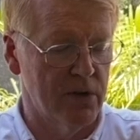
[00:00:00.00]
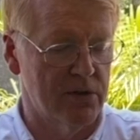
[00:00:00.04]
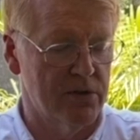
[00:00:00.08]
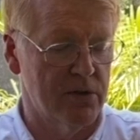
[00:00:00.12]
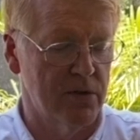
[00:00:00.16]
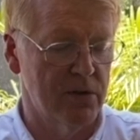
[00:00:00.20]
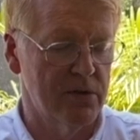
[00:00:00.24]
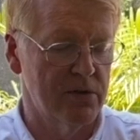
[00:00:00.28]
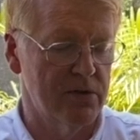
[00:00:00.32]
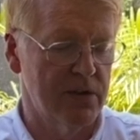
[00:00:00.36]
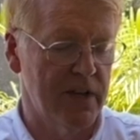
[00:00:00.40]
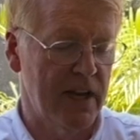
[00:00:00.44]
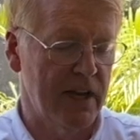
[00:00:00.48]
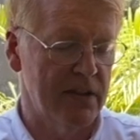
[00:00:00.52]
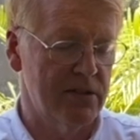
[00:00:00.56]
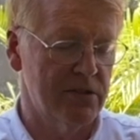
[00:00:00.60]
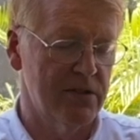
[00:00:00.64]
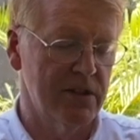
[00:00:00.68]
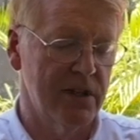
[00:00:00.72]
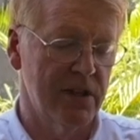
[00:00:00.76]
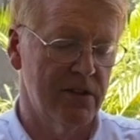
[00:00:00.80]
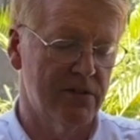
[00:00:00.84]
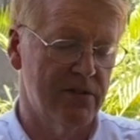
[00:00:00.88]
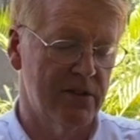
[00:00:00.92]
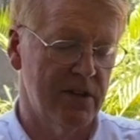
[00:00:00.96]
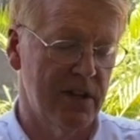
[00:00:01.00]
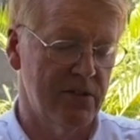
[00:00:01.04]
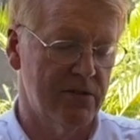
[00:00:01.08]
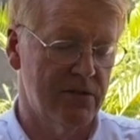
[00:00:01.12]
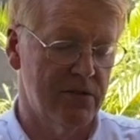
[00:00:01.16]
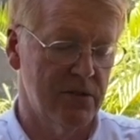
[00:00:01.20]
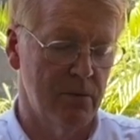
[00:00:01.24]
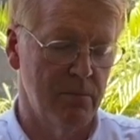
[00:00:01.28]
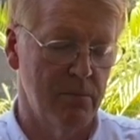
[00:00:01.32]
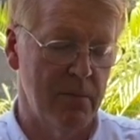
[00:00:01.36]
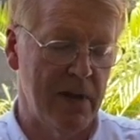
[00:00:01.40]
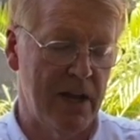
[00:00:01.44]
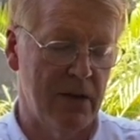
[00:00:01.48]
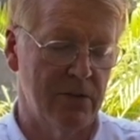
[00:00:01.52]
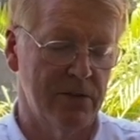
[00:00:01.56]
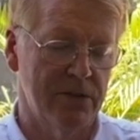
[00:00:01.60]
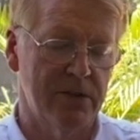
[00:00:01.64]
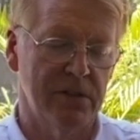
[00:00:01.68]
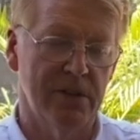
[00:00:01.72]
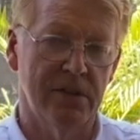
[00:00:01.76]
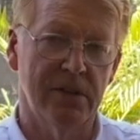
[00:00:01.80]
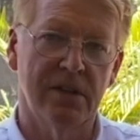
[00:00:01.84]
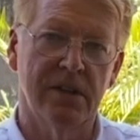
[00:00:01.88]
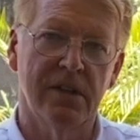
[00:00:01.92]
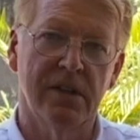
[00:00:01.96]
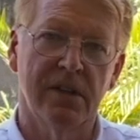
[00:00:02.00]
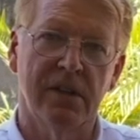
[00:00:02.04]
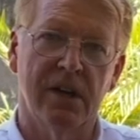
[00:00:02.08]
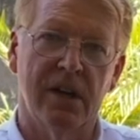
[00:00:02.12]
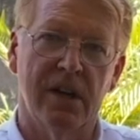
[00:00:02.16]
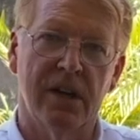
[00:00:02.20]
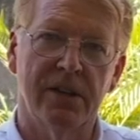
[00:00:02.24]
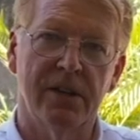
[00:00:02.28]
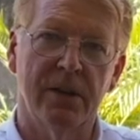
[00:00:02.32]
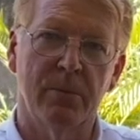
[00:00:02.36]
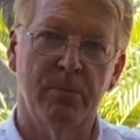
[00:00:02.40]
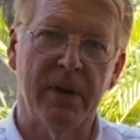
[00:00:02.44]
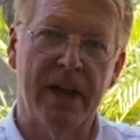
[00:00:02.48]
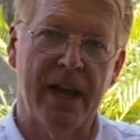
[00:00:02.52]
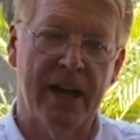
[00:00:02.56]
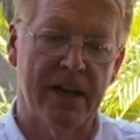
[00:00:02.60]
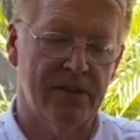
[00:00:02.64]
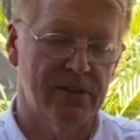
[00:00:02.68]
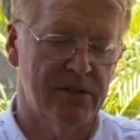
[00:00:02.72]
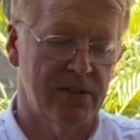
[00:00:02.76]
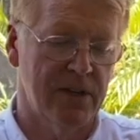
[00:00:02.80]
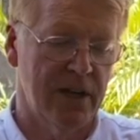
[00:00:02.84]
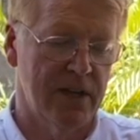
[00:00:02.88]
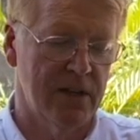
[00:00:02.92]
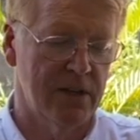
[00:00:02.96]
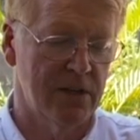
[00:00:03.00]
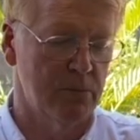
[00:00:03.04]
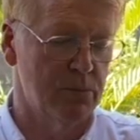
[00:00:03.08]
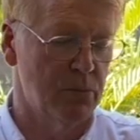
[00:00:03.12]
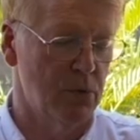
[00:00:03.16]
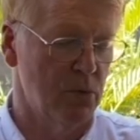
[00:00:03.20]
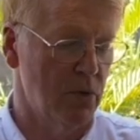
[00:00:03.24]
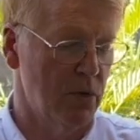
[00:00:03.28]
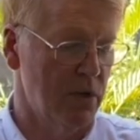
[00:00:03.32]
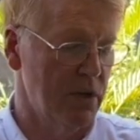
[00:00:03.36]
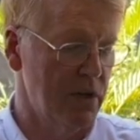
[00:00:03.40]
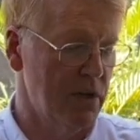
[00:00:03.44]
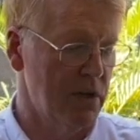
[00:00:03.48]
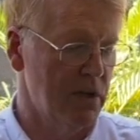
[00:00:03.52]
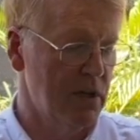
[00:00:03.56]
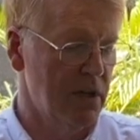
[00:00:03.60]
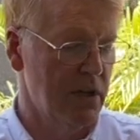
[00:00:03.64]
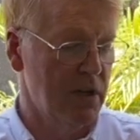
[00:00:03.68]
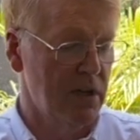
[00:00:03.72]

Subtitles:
So there's actually a sensor mounted on the back side of the board,